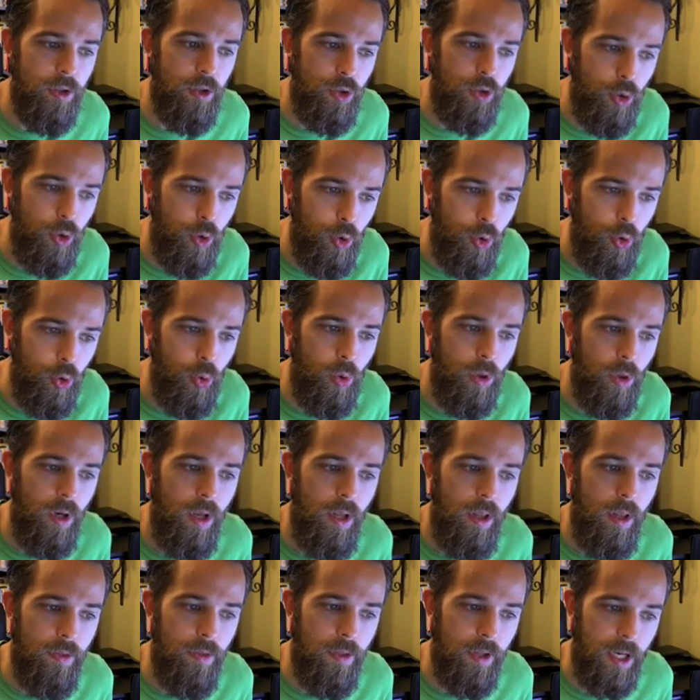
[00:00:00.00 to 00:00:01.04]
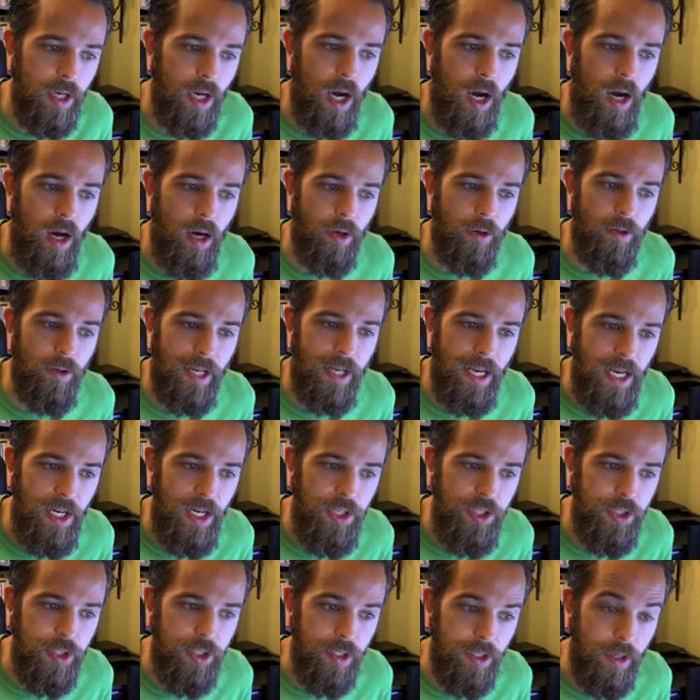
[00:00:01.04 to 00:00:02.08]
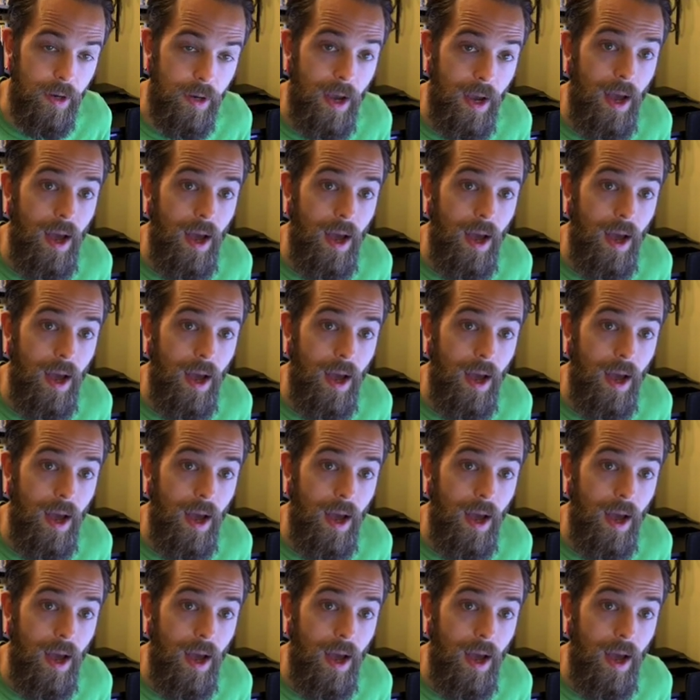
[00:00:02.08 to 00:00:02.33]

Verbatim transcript: to the congregation.